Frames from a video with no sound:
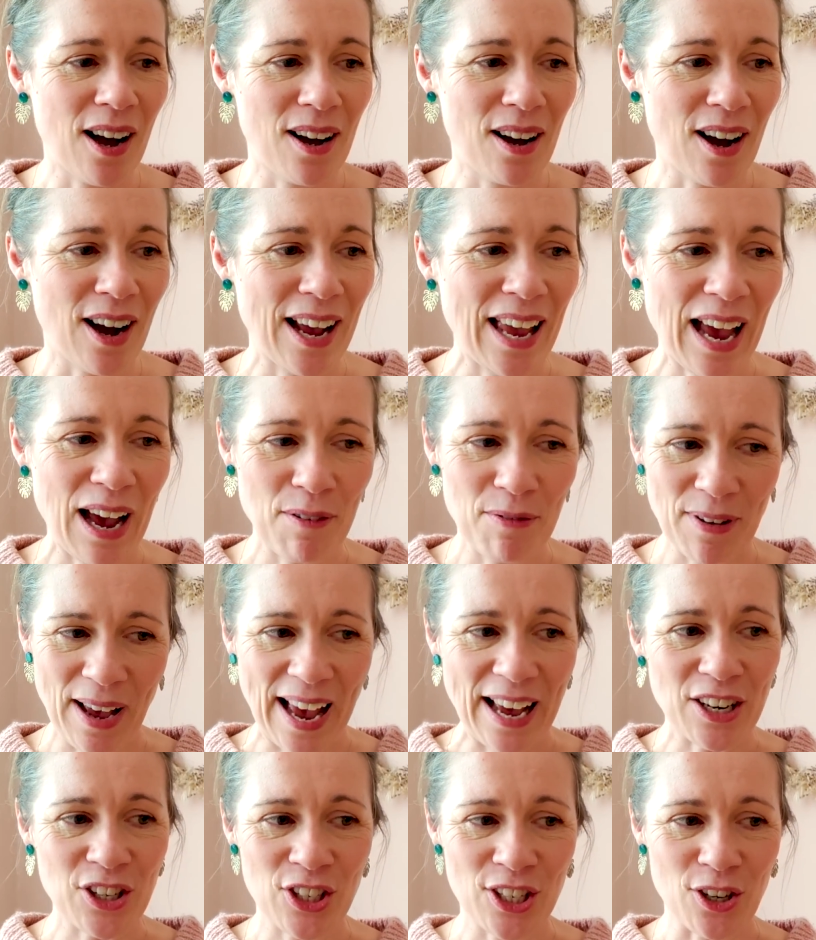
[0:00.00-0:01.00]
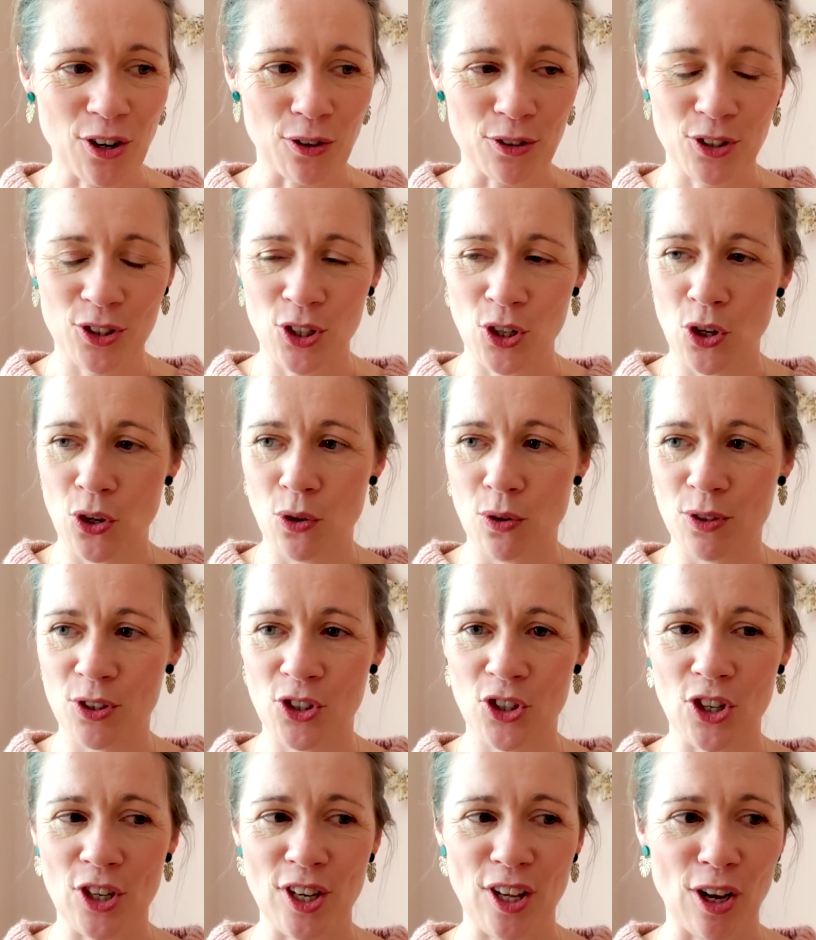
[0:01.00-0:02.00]
I have actually got 2
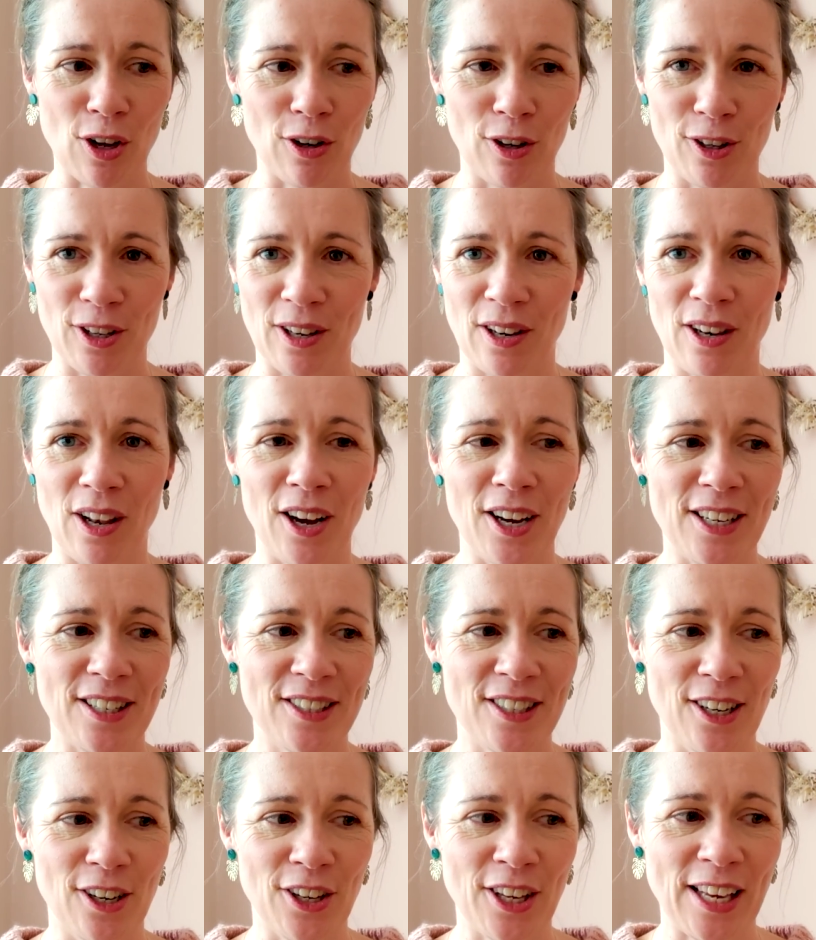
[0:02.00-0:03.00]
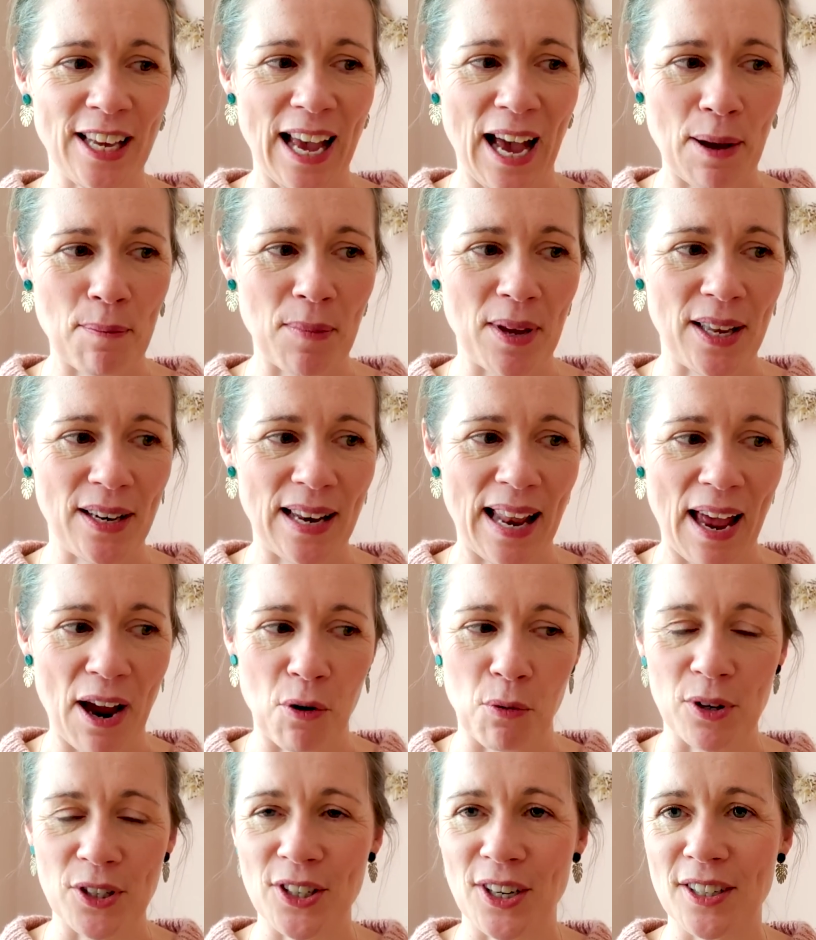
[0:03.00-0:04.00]
studio lights looking at me
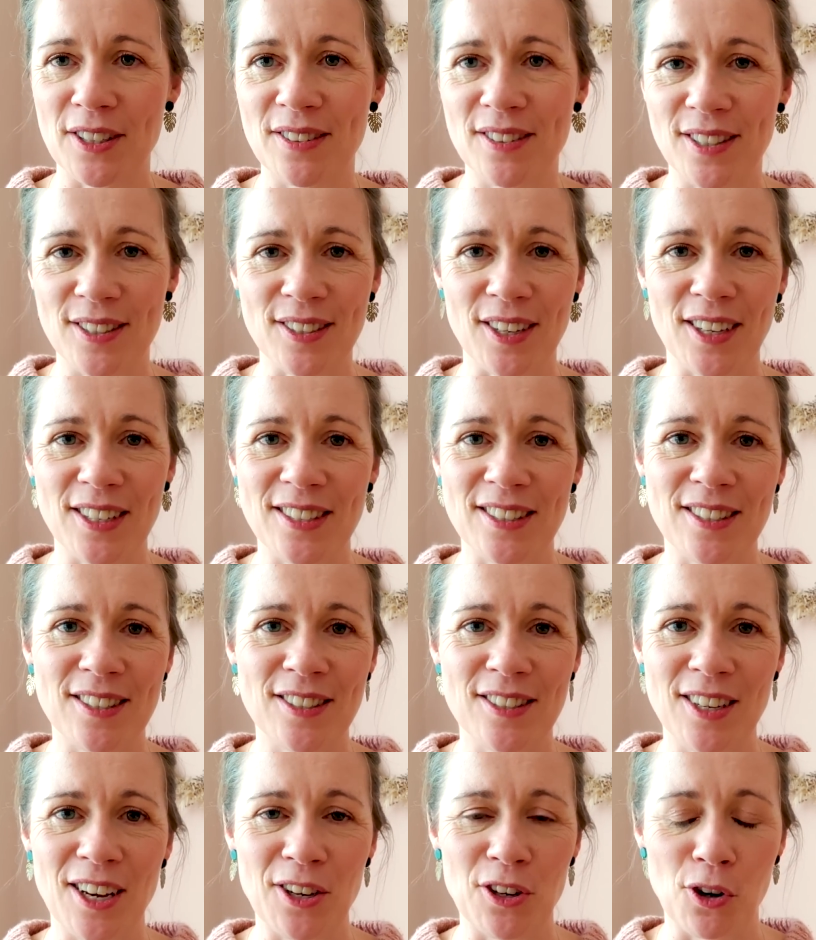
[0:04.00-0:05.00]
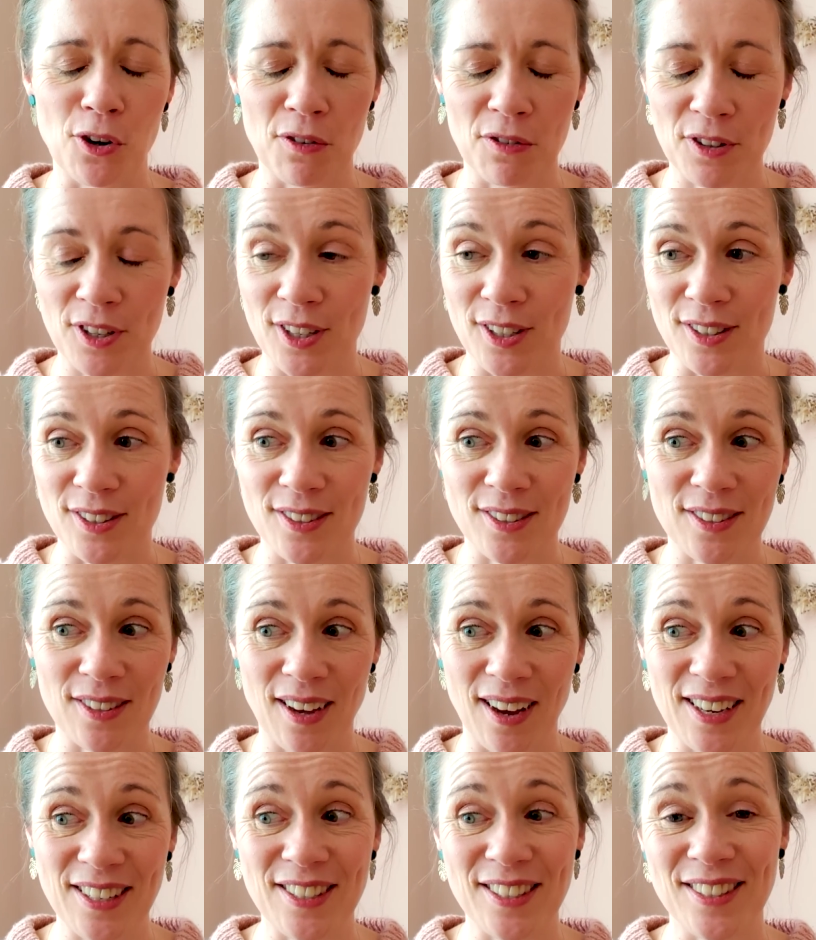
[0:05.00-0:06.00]
now, which I decided to turn off because
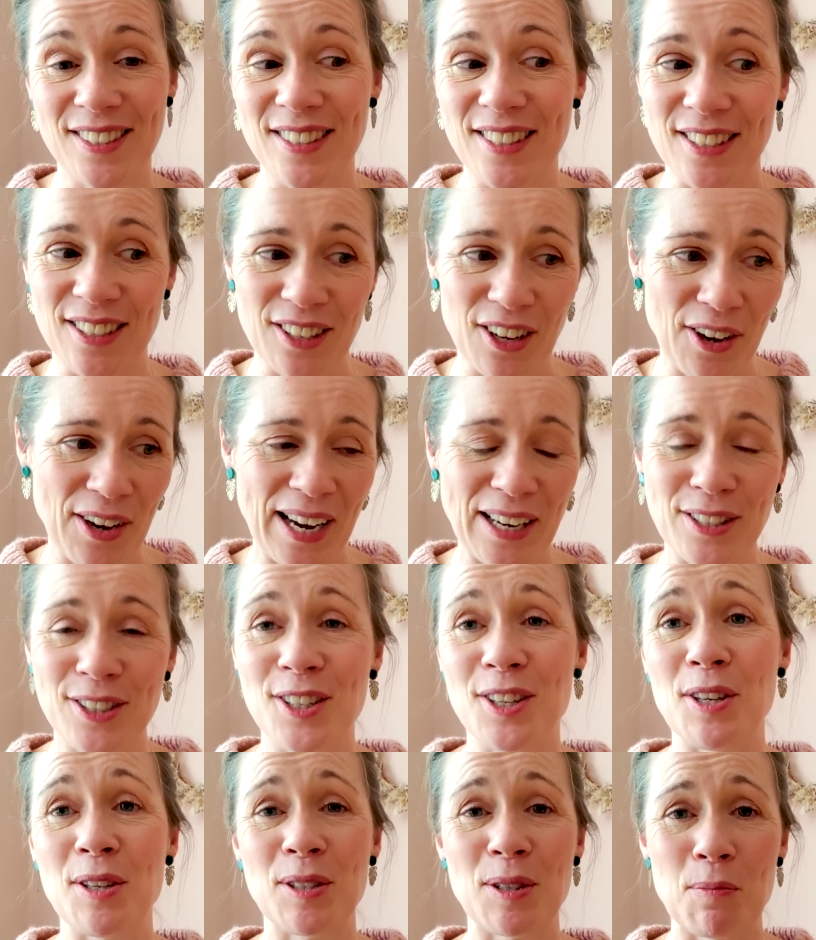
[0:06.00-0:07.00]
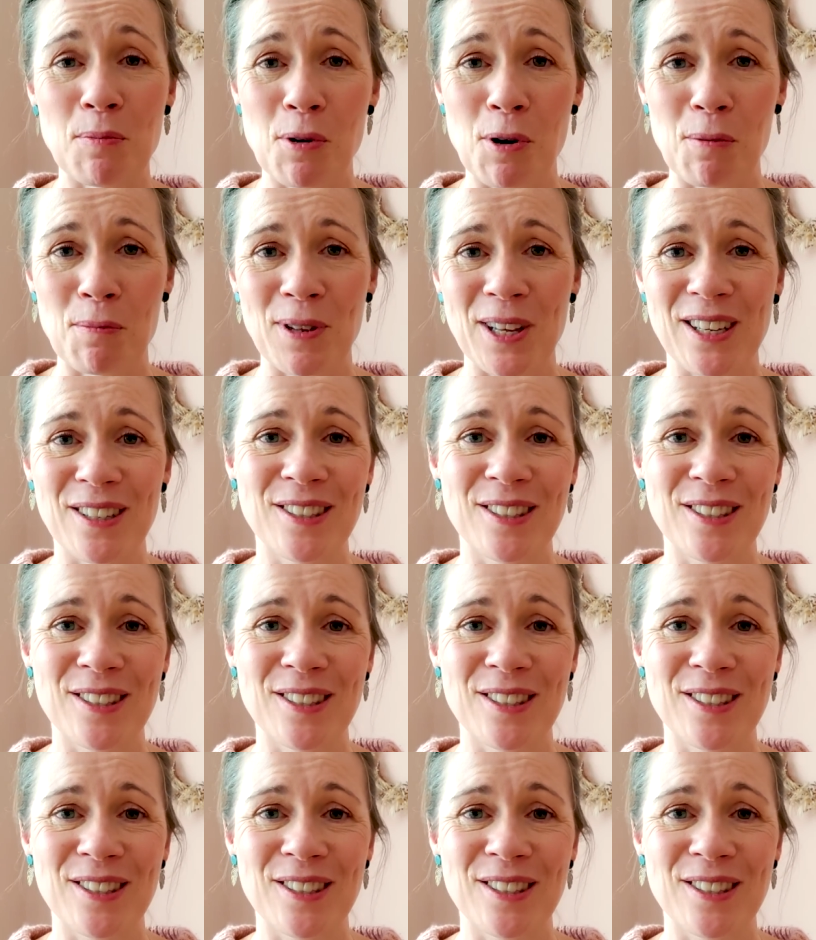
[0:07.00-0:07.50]
I just didn't know how to use them properly.